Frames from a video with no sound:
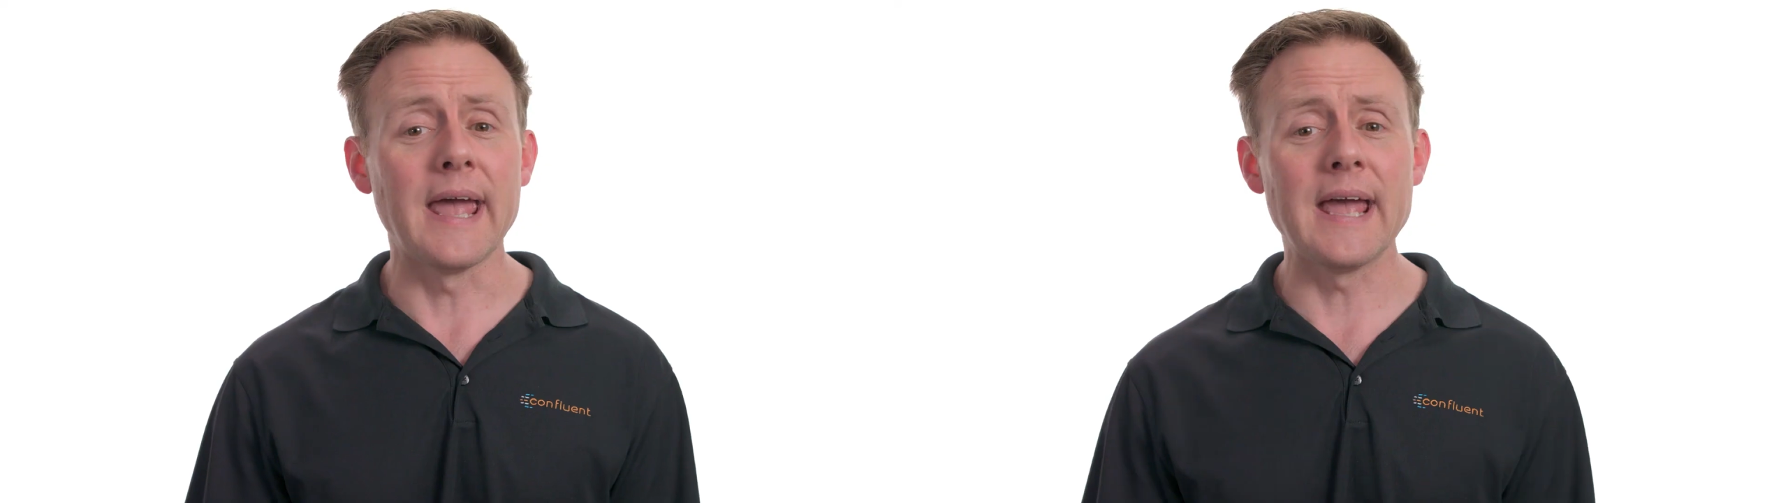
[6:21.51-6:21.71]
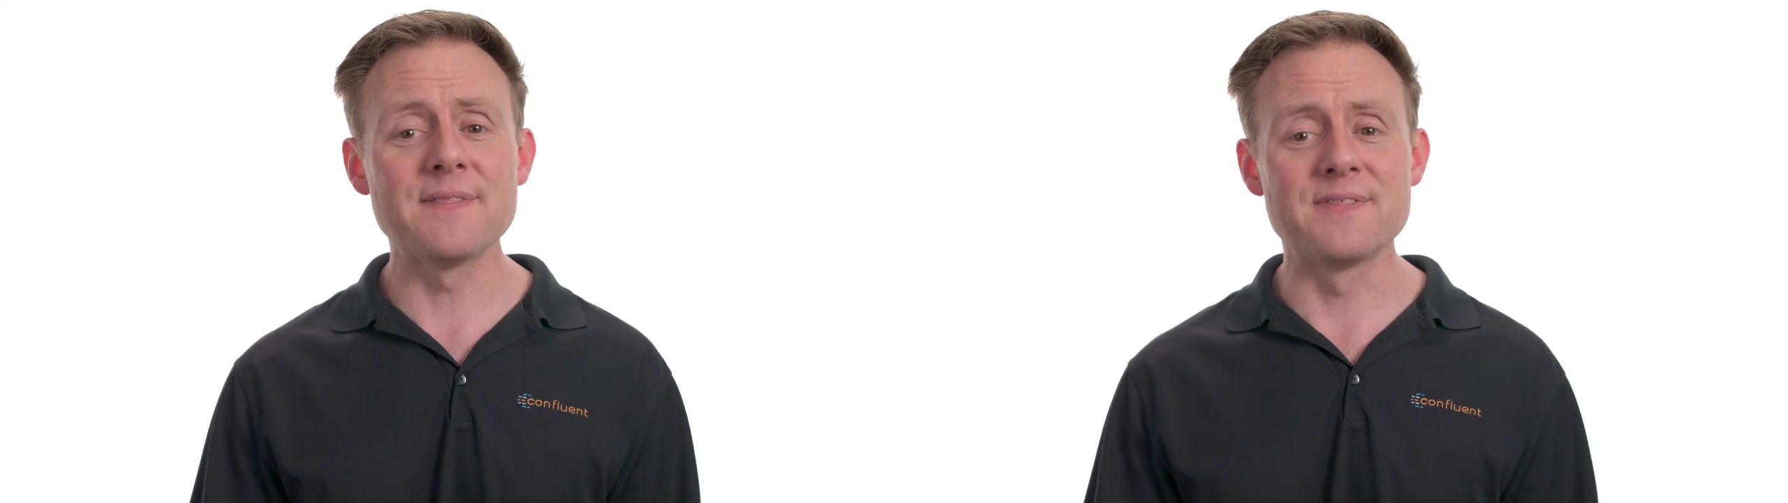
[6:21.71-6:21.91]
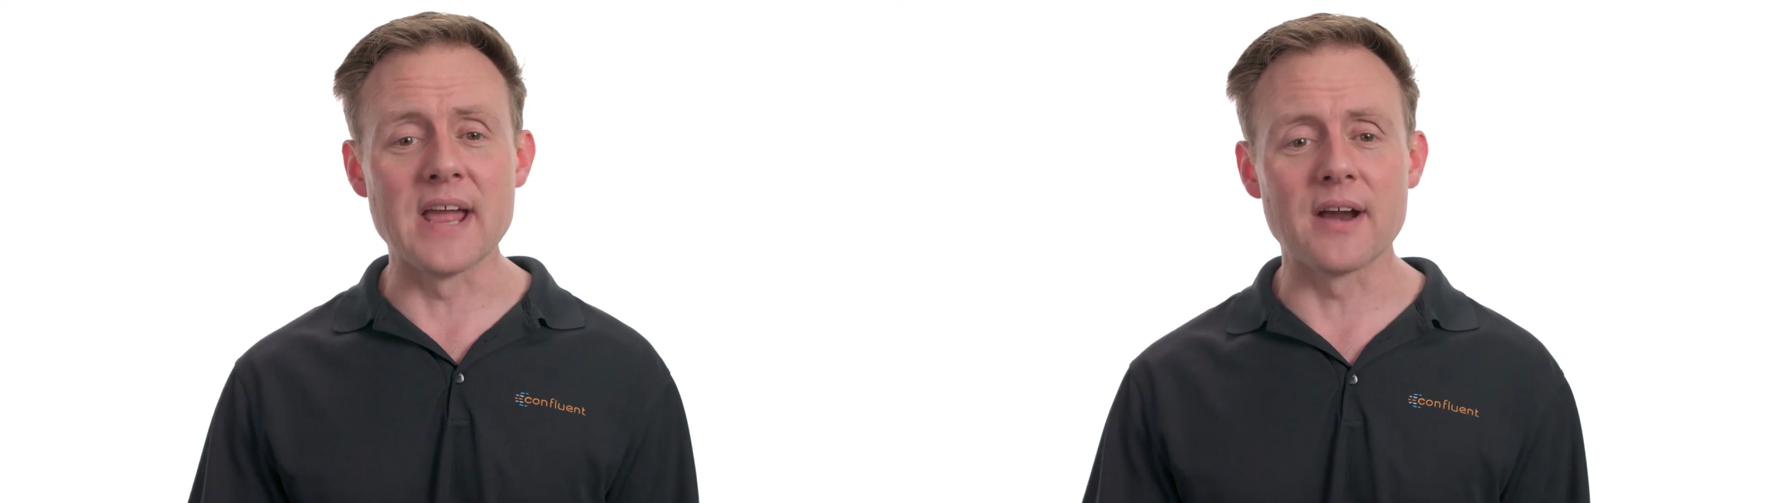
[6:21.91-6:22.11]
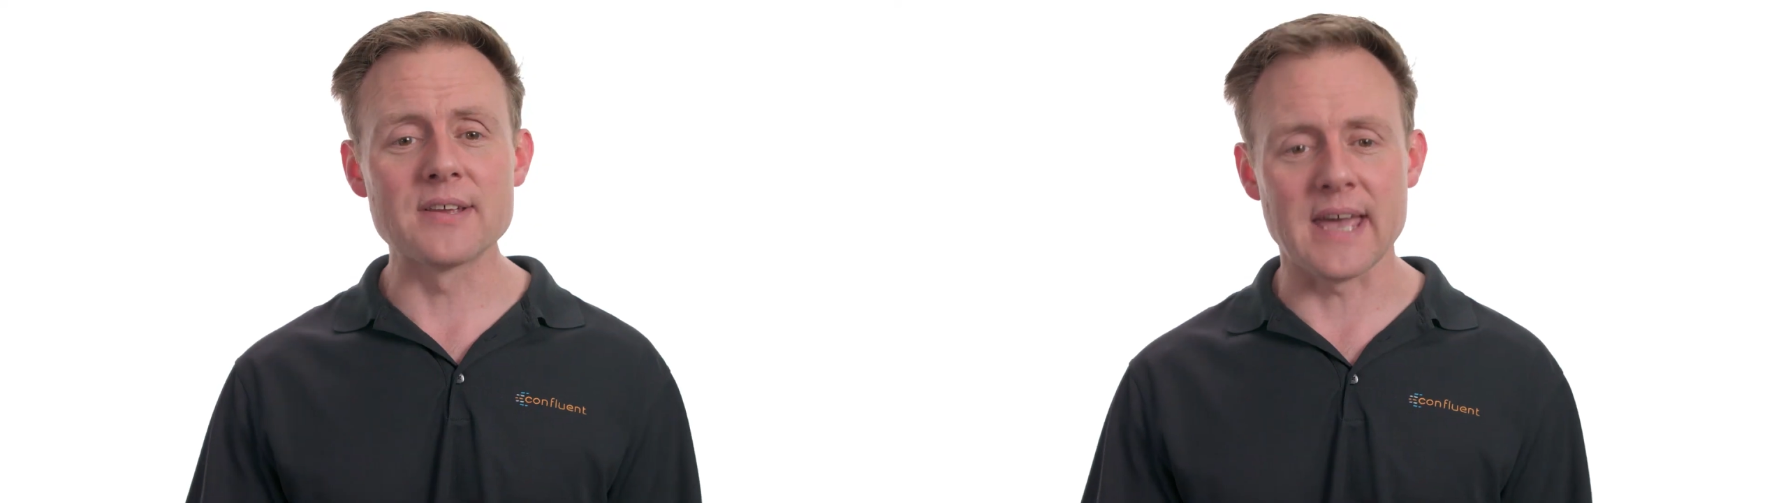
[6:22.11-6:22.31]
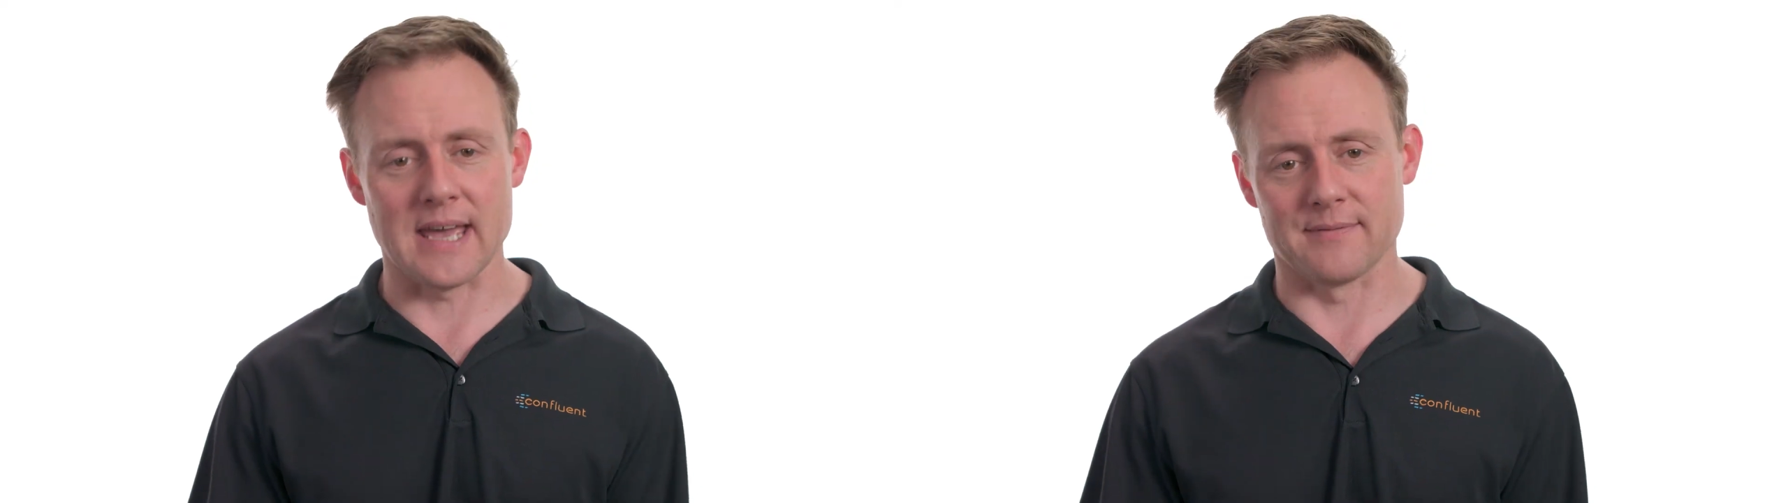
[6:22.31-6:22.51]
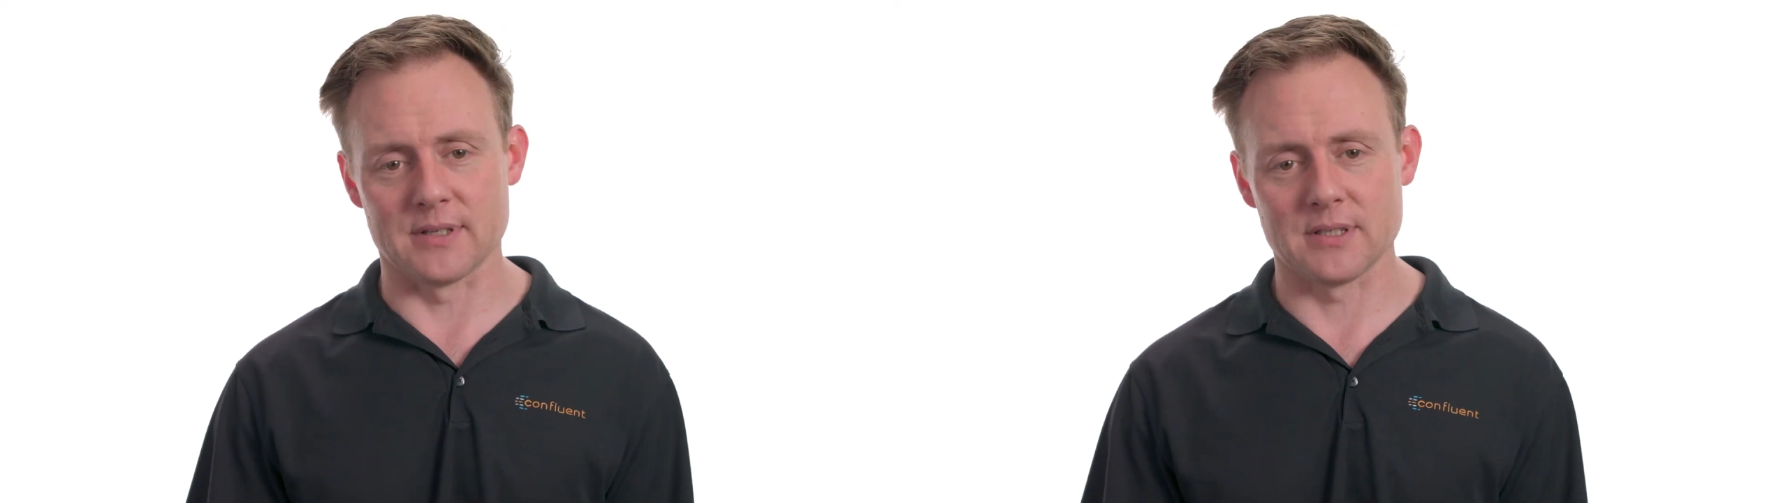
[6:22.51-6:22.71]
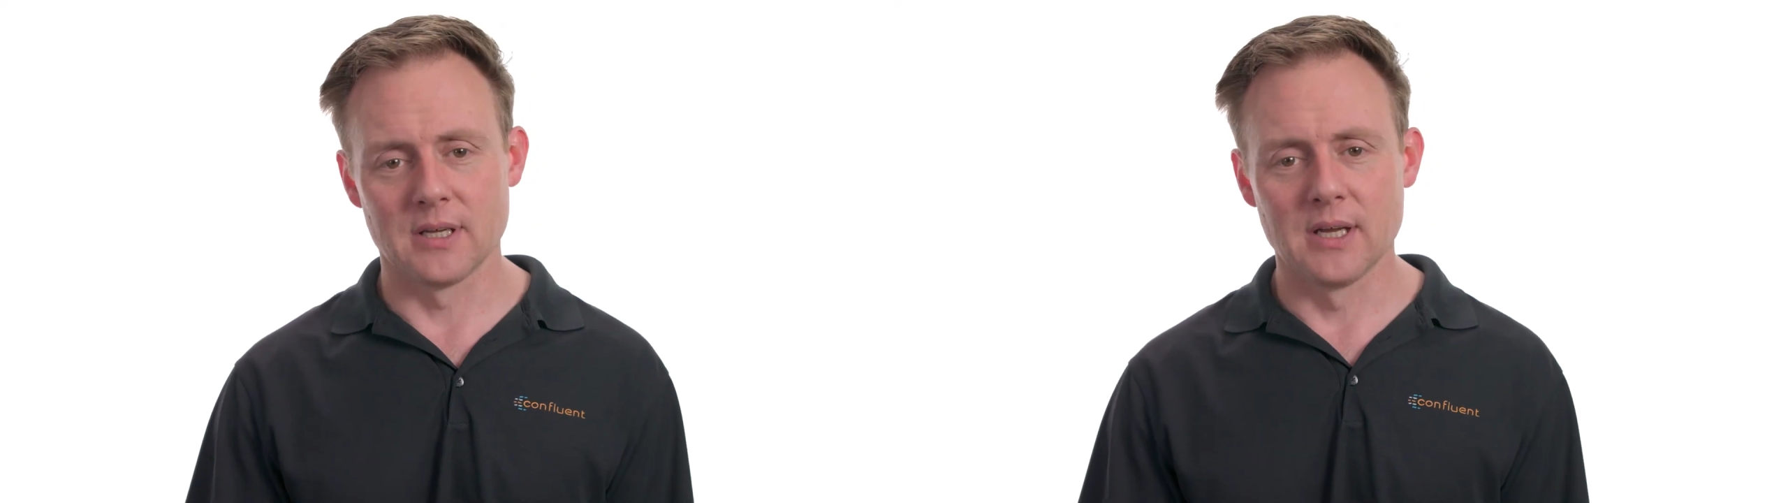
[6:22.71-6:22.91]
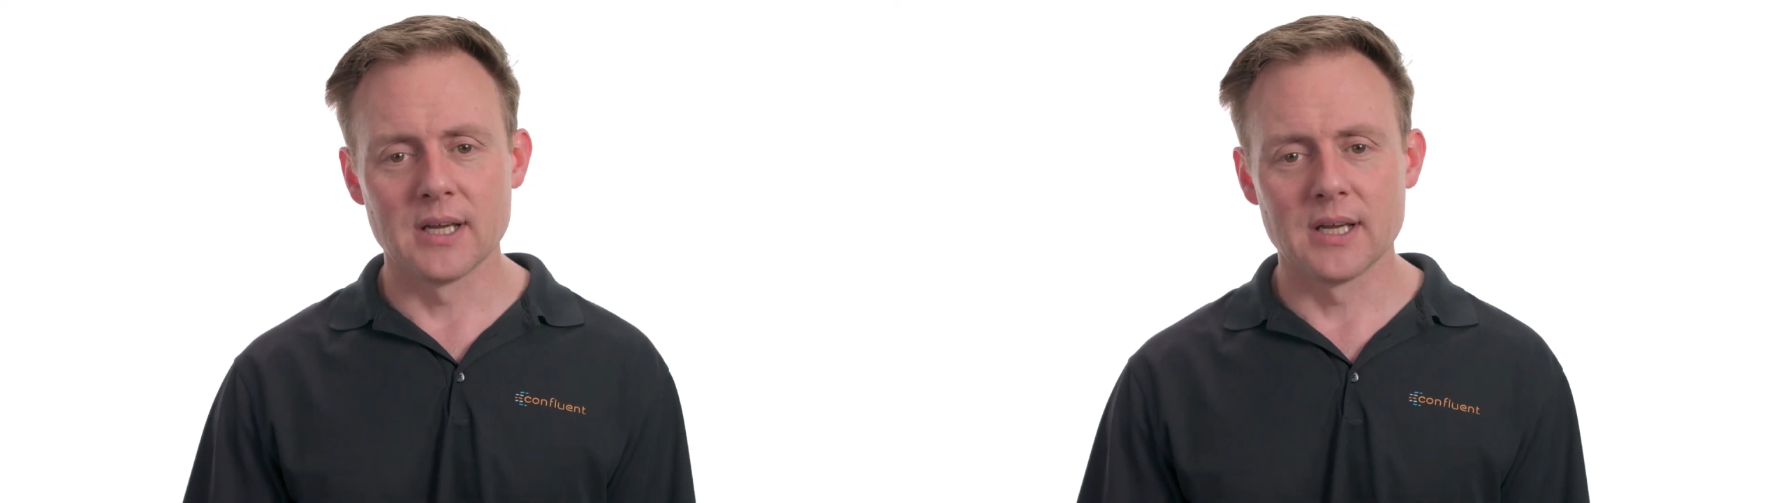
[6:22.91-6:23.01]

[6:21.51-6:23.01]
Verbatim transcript: And there you have it.